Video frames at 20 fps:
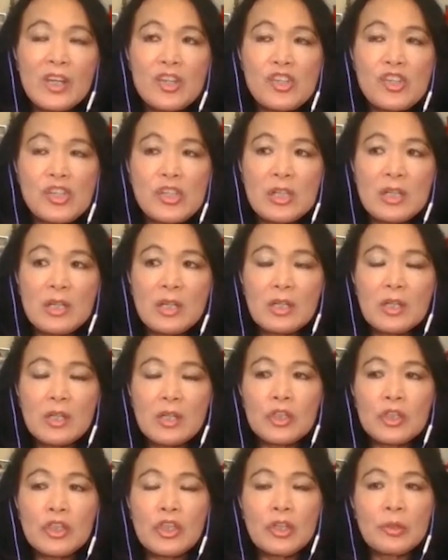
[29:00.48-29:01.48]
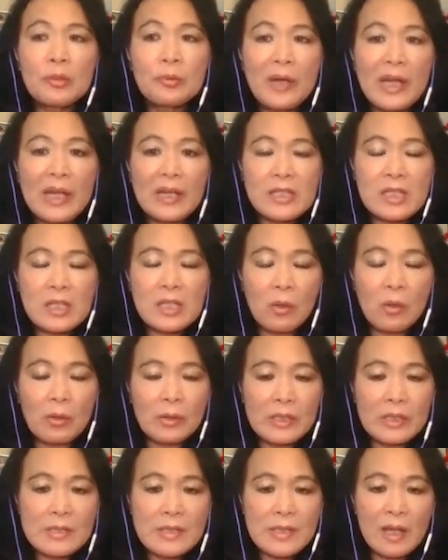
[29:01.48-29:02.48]
She curates all
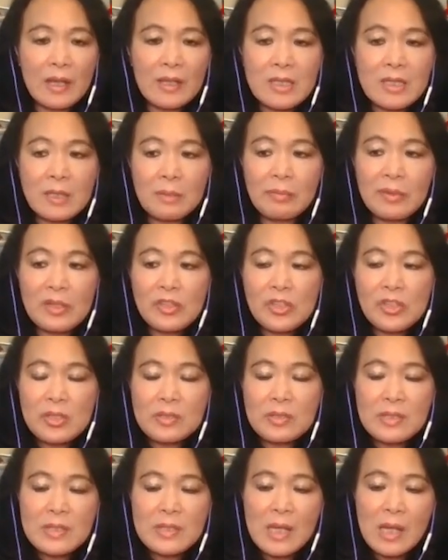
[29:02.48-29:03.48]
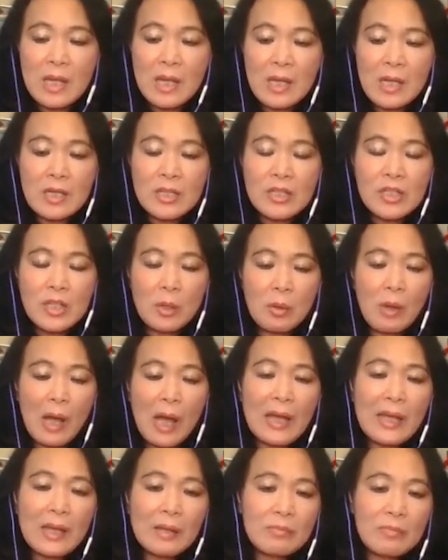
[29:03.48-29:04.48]
these exhibitions. So
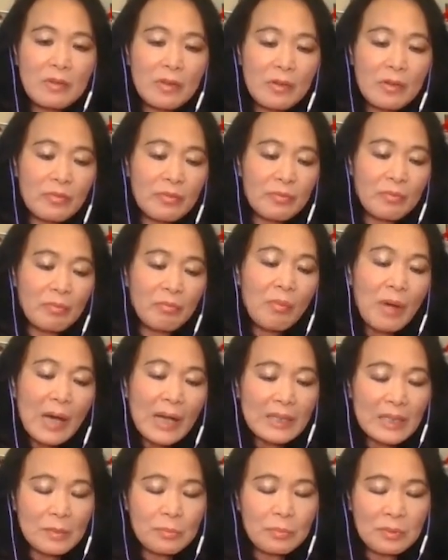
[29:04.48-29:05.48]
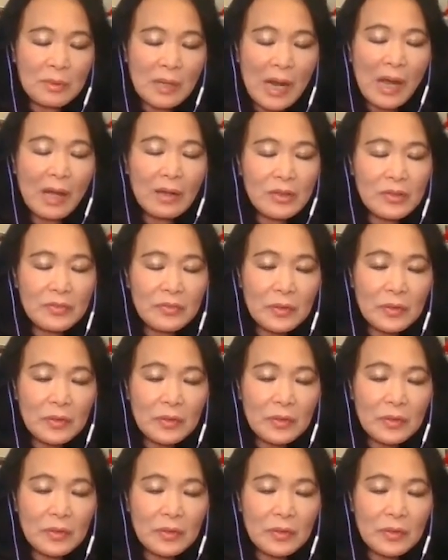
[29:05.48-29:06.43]
I am mighty proud of her.